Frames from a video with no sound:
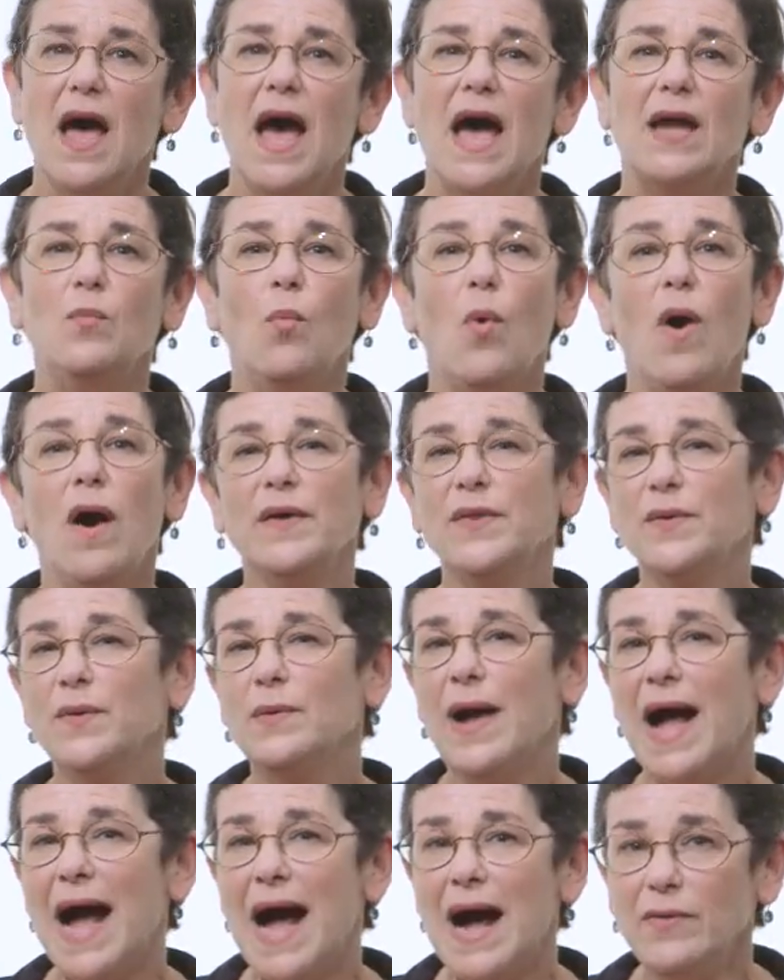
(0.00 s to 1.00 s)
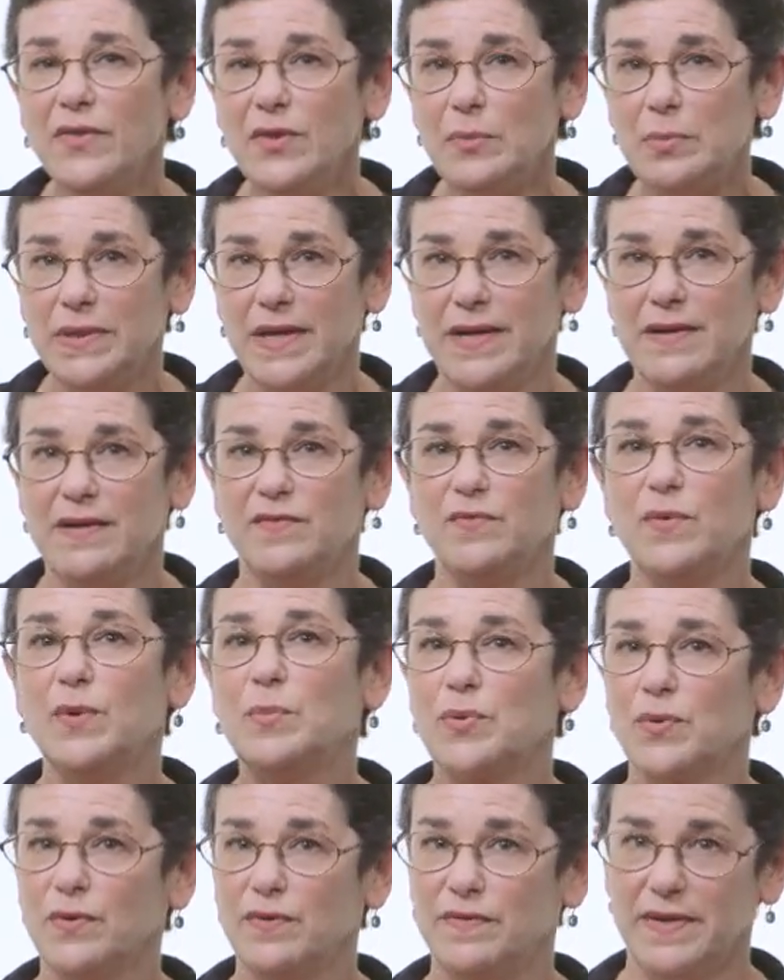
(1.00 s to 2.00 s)
and walk through how the plaintiff would
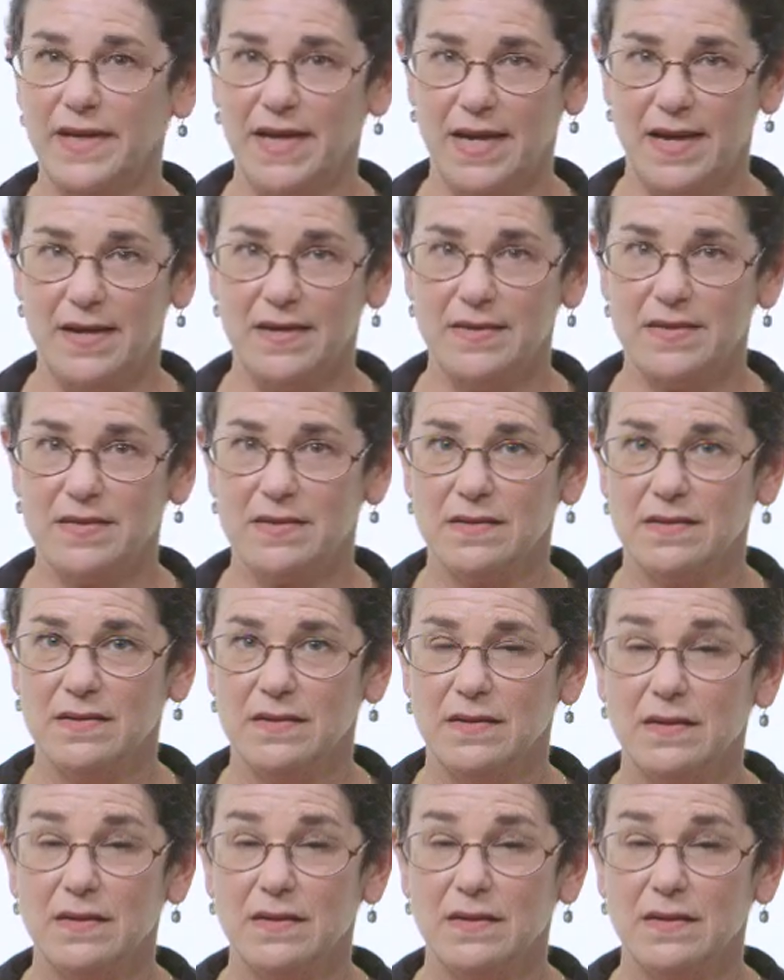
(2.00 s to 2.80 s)
prove a case.